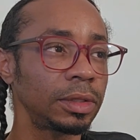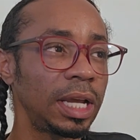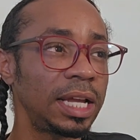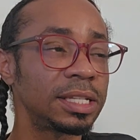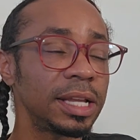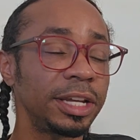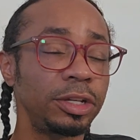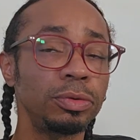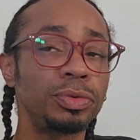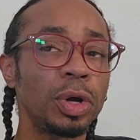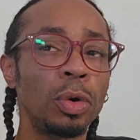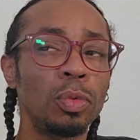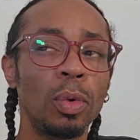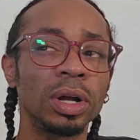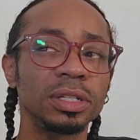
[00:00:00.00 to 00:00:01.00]
it's like you
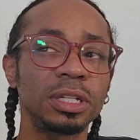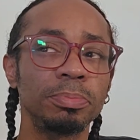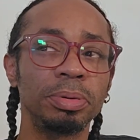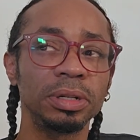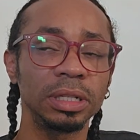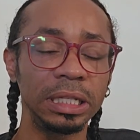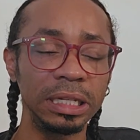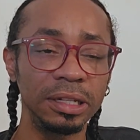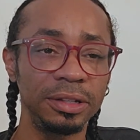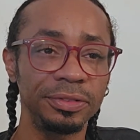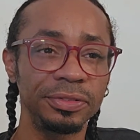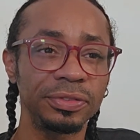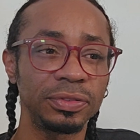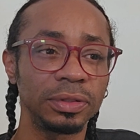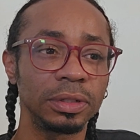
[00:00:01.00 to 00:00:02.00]
don't want to believe